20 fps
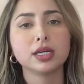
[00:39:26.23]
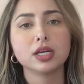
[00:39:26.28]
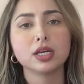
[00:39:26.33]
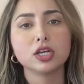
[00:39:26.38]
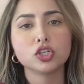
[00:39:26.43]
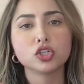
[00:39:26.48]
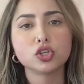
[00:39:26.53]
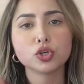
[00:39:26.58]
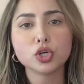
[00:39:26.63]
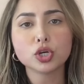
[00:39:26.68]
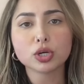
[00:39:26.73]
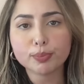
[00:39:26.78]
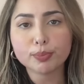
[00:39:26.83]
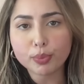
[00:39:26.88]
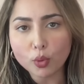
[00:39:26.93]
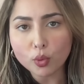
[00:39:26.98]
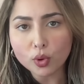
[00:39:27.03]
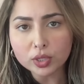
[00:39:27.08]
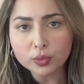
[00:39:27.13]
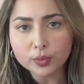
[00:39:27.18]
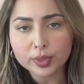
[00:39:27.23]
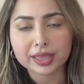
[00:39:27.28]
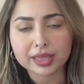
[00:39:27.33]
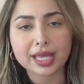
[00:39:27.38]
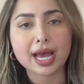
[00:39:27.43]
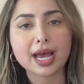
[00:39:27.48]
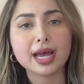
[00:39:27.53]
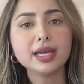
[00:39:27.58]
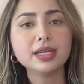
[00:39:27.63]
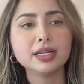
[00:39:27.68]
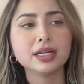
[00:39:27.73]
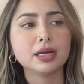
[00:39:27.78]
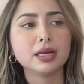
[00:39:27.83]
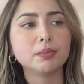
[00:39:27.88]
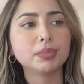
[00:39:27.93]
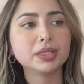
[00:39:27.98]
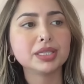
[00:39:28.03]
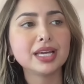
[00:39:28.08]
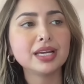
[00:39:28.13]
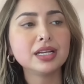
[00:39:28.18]
so you're born with that
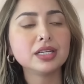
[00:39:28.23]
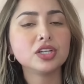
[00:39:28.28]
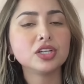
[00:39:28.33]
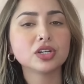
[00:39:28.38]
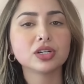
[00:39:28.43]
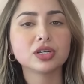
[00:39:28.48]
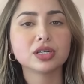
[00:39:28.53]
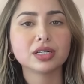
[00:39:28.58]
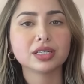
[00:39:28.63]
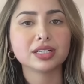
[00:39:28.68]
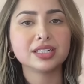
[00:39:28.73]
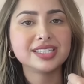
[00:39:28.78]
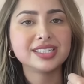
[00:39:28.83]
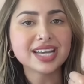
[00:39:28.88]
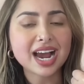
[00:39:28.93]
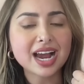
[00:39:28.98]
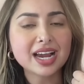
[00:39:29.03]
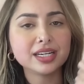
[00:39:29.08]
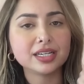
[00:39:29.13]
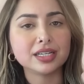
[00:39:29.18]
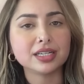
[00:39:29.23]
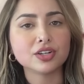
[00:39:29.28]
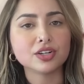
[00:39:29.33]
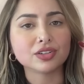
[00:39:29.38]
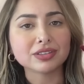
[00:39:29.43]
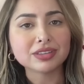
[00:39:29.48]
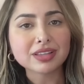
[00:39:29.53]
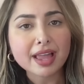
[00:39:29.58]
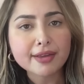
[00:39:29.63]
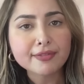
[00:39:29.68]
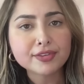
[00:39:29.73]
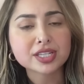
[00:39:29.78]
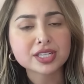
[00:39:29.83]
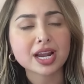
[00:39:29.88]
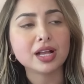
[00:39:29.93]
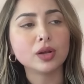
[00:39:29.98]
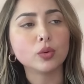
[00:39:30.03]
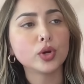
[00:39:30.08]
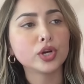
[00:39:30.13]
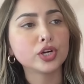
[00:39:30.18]
but then your diet, your
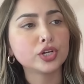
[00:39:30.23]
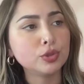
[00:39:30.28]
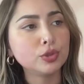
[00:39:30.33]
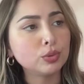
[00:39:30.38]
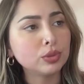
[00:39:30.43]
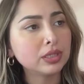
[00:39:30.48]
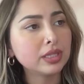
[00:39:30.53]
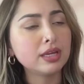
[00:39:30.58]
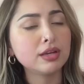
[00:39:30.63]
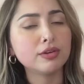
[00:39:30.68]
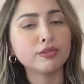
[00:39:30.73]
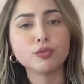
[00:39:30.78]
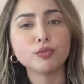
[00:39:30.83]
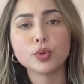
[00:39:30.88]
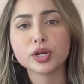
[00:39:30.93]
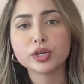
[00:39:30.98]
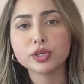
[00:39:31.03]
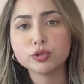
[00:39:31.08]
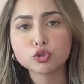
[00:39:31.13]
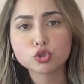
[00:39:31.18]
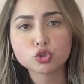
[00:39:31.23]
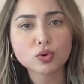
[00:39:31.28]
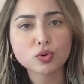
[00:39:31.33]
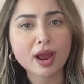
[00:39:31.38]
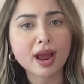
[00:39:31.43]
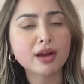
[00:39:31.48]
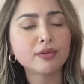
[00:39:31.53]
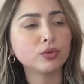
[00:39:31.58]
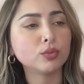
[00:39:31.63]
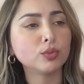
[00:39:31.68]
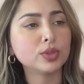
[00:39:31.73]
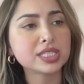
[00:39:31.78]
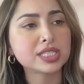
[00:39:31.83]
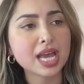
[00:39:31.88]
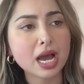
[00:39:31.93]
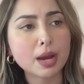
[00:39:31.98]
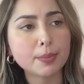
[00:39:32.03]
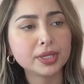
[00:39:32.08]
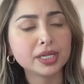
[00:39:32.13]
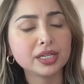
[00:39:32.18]
lifestyle, where you live, where you mm-hmm. travel, what's
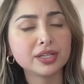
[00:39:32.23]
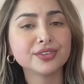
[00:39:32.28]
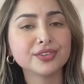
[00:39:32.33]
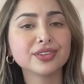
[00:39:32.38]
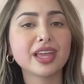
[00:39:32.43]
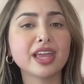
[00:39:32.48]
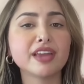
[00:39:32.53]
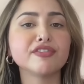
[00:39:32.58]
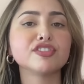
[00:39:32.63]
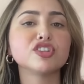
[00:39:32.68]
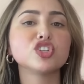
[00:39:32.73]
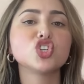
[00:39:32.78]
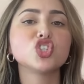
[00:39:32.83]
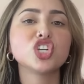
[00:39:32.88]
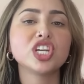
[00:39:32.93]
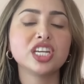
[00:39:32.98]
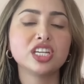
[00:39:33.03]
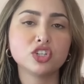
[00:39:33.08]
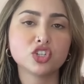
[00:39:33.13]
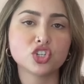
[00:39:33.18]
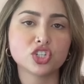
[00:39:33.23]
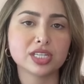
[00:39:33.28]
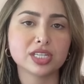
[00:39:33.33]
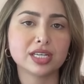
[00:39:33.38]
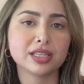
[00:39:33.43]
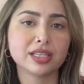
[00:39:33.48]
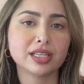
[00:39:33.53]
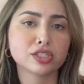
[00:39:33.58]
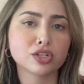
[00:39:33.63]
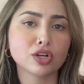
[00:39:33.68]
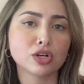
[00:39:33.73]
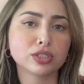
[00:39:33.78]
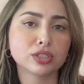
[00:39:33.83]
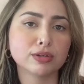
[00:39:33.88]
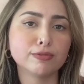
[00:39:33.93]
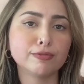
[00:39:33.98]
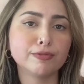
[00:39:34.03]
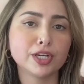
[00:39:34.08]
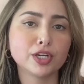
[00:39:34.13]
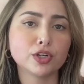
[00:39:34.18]
happening in your life changes it. That's called their
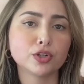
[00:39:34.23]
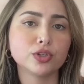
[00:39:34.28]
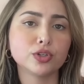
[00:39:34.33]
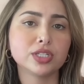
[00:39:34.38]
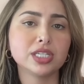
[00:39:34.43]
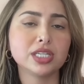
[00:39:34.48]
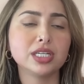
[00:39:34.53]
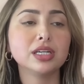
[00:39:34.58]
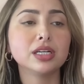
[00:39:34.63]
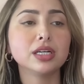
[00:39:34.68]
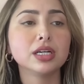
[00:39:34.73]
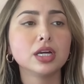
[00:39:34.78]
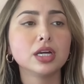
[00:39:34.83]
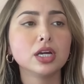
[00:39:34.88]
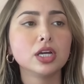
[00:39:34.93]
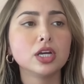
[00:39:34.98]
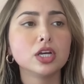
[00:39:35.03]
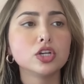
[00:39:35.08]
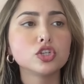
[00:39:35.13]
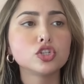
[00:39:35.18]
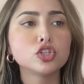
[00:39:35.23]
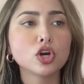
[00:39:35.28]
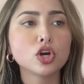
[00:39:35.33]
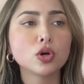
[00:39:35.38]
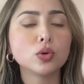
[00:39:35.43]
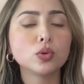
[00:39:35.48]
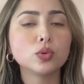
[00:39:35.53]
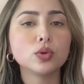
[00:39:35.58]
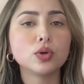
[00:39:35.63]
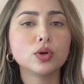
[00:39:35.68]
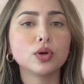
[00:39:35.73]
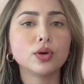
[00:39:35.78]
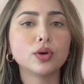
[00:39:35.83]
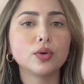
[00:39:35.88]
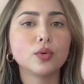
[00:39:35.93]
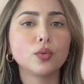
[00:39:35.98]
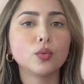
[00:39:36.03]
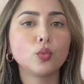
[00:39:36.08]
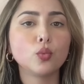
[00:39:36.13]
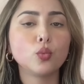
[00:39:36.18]
vikruti. So
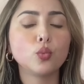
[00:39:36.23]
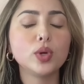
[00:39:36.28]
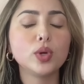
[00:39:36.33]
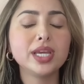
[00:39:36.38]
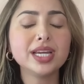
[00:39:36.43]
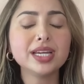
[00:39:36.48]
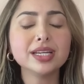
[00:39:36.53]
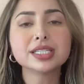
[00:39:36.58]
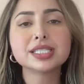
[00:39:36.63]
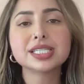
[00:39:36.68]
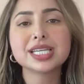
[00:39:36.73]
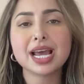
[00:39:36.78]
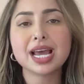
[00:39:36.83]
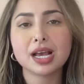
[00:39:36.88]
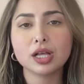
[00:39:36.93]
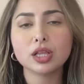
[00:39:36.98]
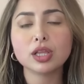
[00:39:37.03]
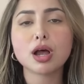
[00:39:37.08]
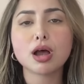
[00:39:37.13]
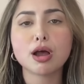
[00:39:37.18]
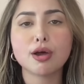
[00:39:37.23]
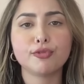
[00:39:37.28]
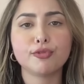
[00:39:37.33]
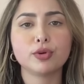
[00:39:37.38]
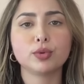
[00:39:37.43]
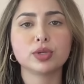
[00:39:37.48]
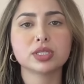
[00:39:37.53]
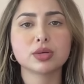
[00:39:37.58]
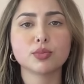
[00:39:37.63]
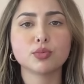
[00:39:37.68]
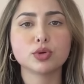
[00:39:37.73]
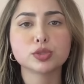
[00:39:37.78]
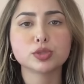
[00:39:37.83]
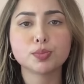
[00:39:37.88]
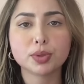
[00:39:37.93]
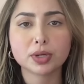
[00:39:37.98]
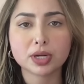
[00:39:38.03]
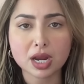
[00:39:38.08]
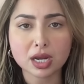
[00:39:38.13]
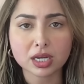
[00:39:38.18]
we can tell often what someone's
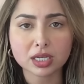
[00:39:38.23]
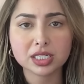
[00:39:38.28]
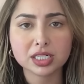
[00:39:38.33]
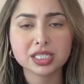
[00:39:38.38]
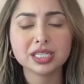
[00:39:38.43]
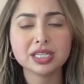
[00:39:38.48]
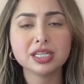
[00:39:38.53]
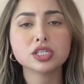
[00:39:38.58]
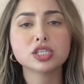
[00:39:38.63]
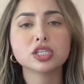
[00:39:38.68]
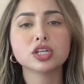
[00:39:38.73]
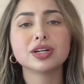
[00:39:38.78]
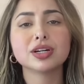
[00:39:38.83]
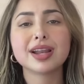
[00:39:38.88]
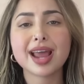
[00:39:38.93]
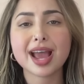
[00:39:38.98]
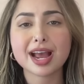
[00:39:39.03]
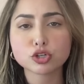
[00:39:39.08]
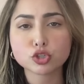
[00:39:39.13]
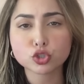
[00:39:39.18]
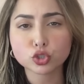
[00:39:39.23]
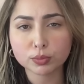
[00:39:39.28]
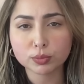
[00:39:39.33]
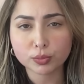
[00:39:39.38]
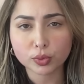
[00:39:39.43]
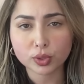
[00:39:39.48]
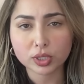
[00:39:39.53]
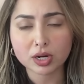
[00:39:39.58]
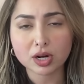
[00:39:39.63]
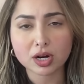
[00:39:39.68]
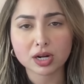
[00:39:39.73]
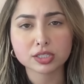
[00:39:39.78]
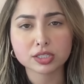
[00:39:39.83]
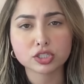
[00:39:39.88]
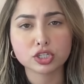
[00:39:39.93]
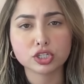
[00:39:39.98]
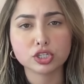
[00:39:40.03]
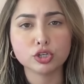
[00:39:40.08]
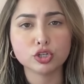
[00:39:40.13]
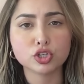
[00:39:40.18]
prakriti is, their natural born
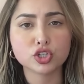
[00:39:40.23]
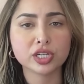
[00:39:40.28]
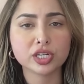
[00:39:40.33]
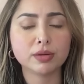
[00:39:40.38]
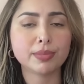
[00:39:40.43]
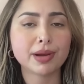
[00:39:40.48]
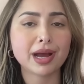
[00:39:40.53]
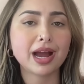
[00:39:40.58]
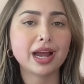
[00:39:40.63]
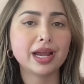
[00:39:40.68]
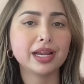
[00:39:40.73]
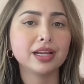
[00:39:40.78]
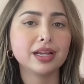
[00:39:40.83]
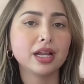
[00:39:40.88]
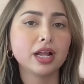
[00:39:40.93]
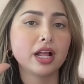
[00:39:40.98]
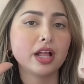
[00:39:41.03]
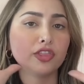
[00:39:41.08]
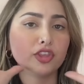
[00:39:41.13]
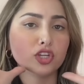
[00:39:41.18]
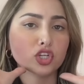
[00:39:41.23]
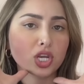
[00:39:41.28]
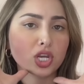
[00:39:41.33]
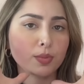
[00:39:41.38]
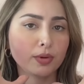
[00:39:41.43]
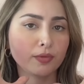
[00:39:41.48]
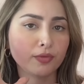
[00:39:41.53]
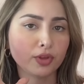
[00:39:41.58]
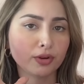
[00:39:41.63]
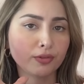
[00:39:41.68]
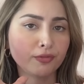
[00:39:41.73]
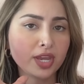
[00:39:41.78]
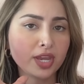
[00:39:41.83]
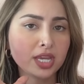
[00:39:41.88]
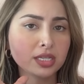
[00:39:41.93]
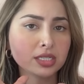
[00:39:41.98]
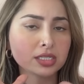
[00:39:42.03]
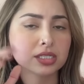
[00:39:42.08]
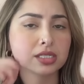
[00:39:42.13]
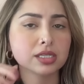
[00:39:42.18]
constitution, by the shape of their
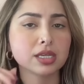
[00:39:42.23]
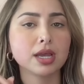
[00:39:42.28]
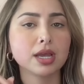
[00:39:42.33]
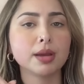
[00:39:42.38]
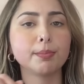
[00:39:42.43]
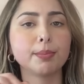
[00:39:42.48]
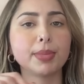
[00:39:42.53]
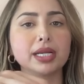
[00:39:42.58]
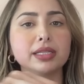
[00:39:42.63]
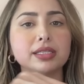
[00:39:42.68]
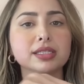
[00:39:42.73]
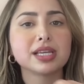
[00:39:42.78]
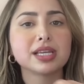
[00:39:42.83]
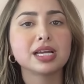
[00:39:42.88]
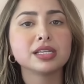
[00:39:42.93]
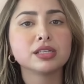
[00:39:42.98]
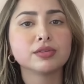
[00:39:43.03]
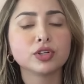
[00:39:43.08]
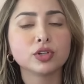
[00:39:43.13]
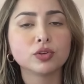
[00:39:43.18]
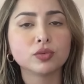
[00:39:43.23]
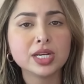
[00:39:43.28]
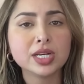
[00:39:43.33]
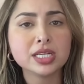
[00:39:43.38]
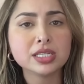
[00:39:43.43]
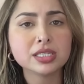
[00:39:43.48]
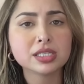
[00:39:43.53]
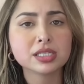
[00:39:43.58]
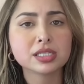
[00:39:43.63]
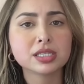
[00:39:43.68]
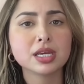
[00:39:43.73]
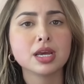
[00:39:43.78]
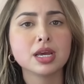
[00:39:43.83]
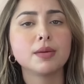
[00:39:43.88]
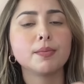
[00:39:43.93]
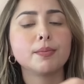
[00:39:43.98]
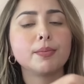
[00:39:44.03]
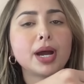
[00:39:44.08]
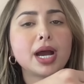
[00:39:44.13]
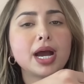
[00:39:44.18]
face, by the size of their wrist,
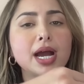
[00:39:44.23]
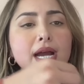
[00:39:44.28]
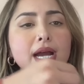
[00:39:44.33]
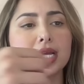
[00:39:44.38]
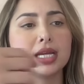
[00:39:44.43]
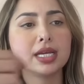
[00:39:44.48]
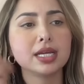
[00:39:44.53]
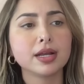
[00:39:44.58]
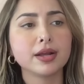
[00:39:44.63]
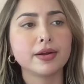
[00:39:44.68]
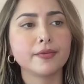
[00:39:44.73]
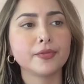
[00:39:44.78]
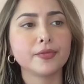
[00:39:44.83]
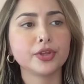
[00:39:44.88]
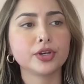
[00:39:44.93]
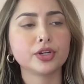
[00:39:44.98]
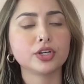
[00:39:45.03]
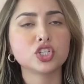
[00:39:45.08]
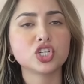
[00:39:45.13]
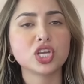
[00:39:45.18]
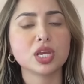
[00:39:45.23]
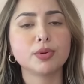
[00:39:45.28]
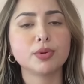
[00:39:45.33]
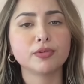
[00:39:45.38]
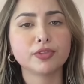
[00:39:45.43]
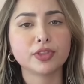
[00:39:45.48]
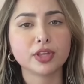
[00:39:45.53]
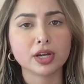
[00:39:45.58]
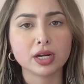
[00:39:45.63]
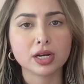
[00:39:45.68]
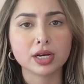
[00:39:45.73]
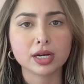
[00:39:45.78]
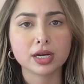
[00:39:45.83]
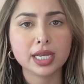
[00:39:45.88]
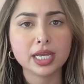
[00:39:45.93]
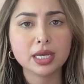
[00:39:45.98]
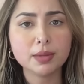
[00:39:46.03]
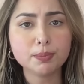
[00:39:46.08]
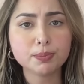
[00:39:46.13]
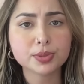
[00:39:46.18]
by the shape of their
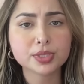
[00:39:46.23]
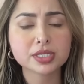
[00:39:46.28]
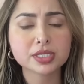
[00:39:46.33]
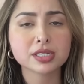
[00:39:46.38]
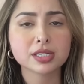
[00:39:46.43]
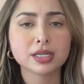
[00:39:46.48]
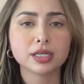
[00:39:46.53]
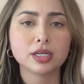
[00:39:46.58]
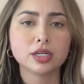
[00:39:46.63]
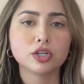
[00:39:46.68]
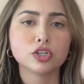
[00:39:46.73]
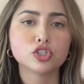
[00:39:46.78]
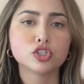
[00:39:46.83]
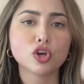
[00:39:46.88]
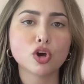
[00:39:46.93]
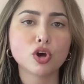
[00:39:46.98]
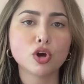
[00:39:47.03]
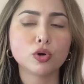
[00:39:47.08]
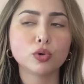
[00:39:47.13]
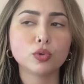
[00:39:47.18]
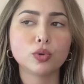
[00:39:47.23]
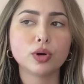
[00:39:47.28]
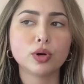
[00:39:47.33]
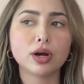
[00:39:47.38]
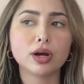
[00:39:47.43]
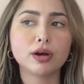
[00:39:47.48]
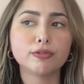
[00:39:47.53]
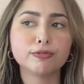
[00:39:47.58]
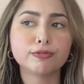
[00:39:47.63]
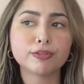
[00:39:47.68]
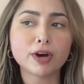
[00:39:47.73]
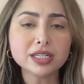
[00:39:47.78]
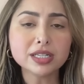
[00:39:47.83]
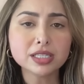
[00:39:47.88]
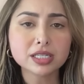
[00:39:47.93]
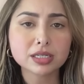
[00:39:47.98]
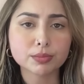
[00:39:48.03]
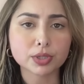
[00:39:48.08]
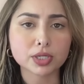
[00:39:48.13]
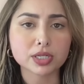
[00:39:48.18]
hips. So a
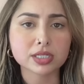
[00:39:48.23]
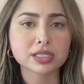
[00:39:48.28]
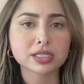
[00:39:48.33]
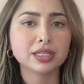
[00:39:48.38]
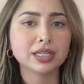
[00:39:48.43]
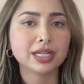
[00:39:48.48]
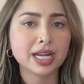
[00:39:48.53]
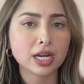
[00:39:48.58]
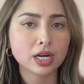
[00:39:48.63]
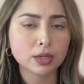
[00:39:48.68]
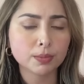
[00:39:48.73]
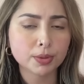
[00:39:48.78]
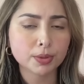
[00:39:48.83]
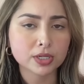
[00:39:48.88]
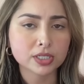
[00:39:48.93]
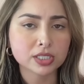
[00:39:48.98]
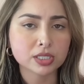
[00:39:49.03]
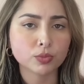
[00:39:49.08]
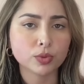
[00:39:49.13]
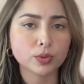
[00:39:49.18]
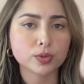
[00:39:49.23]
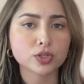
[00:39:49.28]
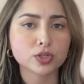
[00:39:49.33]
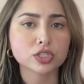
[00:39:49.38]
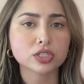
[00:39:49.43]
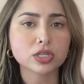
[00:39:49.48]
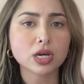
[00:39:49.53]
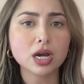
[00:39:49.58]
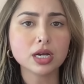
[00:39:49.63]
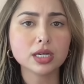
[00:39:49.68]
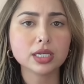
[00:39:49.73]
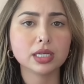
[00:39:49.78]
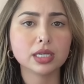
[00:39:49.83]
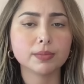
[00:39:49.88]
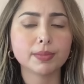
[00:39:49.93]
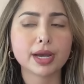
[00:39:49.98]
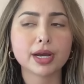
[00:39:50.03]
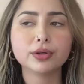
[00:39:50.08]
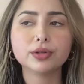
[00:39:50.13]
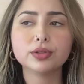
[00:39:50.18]
vata person, an air person we were just talking
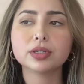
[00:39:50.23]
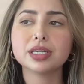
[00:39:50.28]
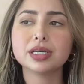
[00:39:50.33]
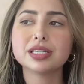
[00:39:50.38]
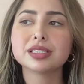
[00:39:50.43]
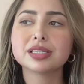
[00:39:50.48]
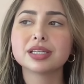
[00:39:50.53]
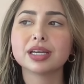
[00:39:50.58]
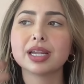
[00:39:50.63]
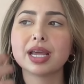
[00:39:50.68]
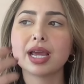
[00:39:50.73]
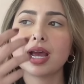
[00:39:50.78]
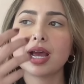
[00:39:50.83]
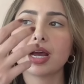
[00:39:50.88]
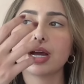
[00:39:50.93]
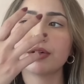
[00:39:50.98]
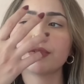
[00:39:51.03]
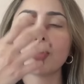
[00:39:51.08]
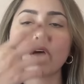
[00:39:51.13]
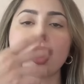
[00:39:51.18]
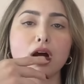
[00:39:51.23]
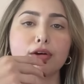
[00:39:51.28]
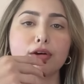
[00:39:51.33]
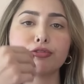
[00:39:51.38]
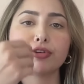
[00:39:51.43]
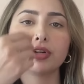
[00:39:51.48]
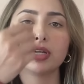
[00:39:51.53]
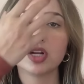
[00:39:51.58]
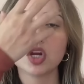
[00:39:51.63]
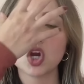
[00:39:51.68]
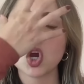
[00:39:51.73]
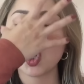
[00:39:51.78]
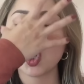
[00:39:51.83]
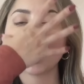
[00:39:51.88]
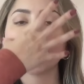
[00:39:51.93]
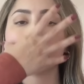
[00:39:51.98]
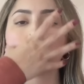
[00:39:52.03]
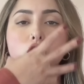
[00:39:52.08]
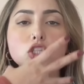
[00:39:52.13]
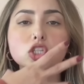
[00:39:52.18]
about, is going to have mm-hmm. often a
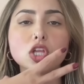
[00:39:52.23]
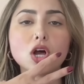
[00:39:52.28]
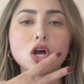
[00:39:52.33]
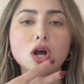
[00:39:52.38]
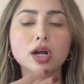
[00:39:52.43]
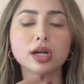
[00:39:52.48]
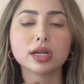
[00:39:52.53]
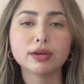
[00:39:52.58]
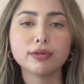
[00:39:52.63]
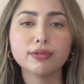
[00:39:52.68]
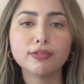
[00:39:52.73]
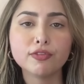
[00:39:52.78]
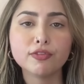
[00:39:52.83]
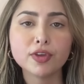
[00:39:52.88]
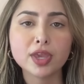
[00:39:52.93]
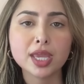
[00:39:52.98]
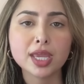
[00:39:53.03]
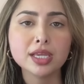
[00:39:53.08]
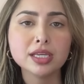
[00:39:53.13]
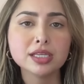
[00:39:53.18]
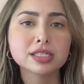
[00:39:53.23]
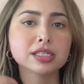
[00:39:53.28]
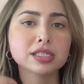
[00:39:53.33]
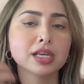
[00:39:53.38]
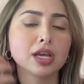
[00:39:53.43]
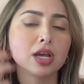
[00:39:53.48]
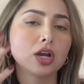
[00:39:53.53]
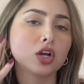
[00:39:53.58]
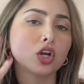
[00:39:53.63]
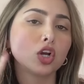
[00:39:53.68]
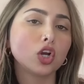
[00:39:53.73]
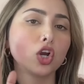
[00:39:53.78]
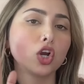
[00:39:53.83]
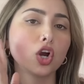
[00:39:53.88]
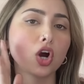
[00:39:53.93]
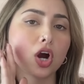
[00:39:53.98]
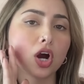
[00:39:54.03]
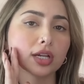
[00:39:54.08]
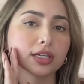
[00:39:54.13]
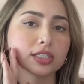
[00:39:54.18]
long face, mm-hmm.
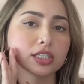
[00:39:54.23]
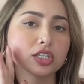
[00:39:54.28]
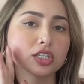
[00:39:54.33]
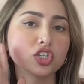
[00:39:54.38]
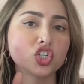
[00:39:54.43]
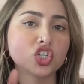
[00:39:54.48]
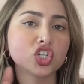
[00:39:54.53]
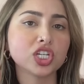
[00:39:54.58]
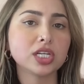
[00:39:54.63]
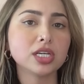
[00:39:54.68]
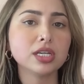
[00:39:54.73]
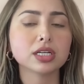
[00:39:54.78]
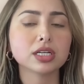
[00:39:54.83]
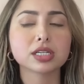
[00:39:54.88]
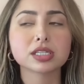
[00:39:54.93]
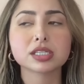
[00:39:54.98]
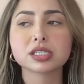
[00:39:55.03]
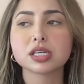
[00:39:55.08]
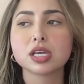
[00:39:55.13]
gaunt cheeks,